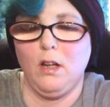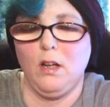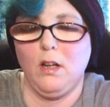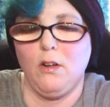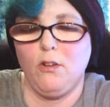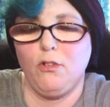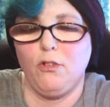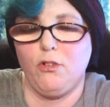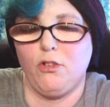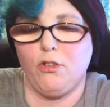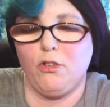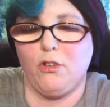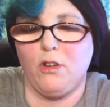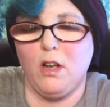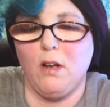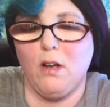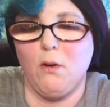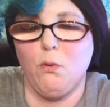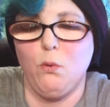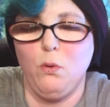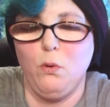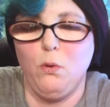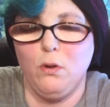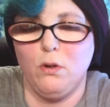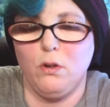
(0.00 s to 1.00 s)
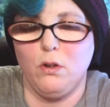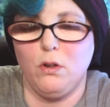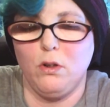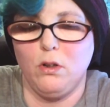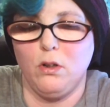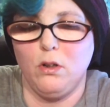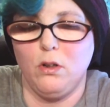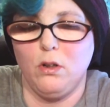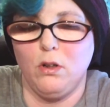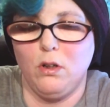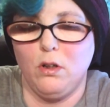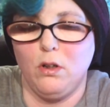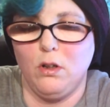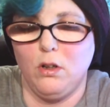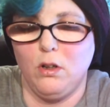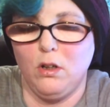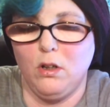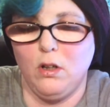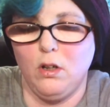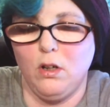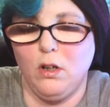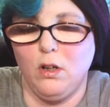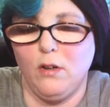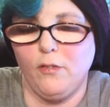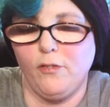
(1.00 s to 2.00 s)
still,
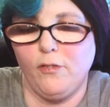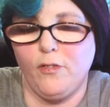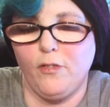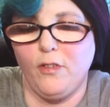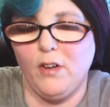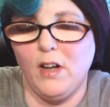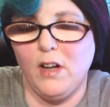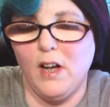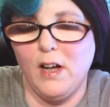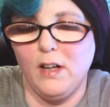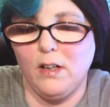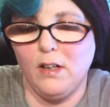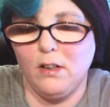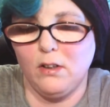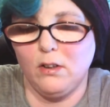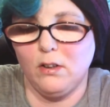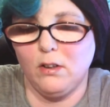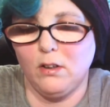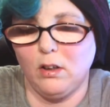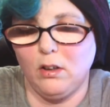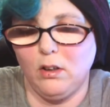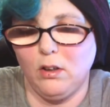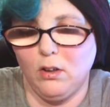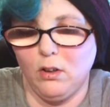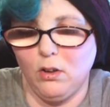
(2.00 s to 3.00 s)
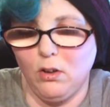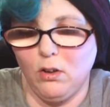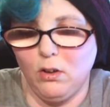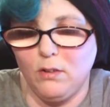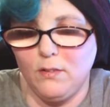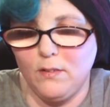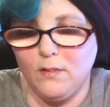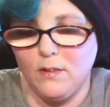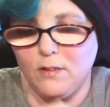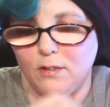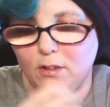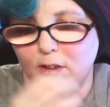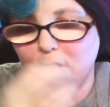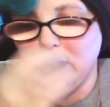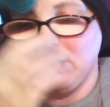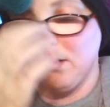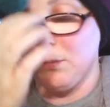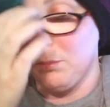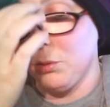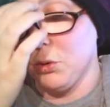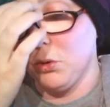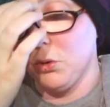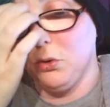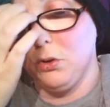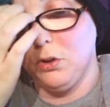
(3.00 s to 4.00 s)
flat on the
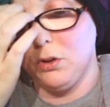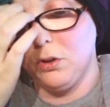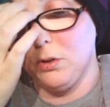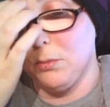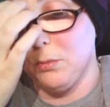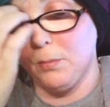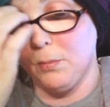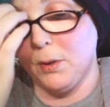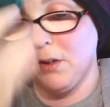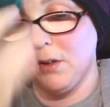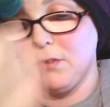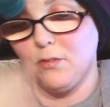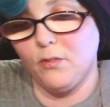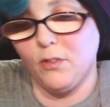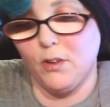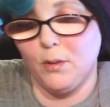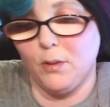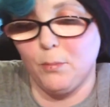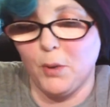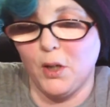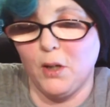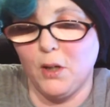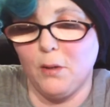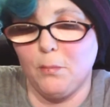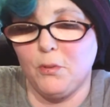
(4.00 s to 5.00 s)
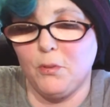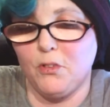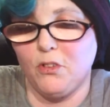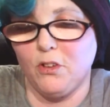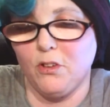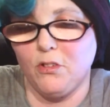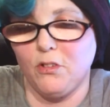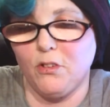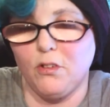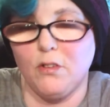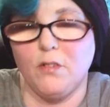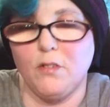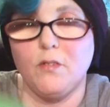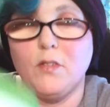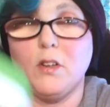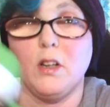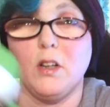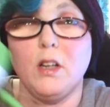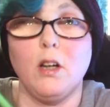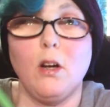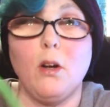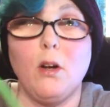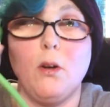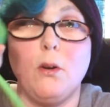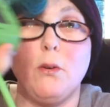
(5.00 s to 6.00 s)
table, but for the purposes of the
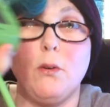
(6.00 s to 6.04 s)
video